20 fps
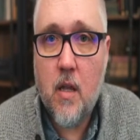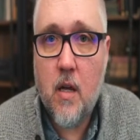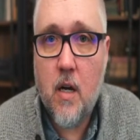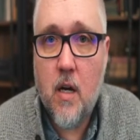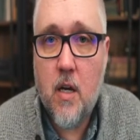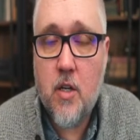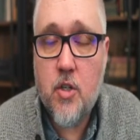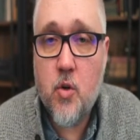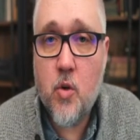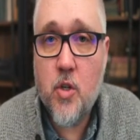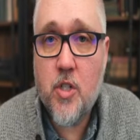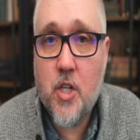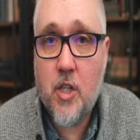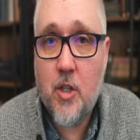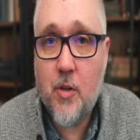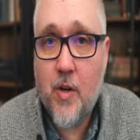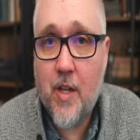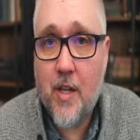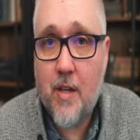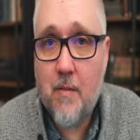George
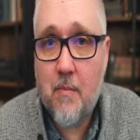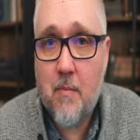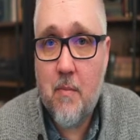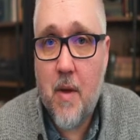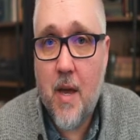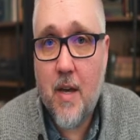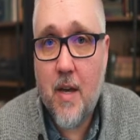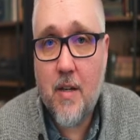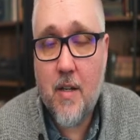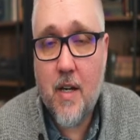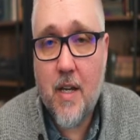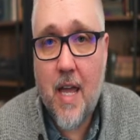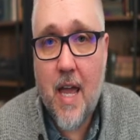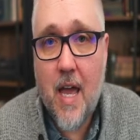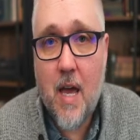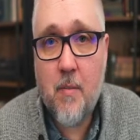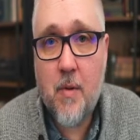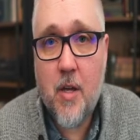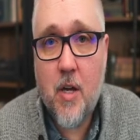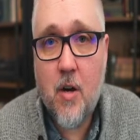Clooney made a
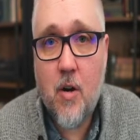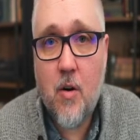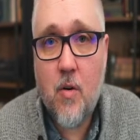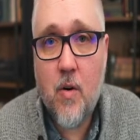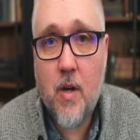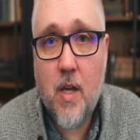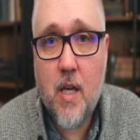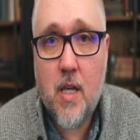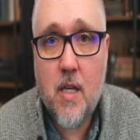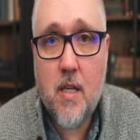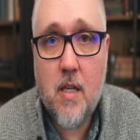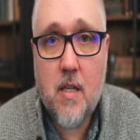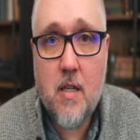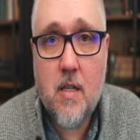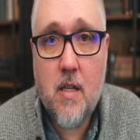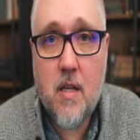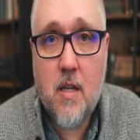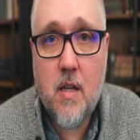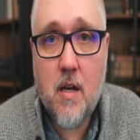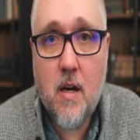cameo
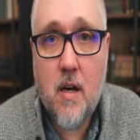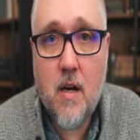in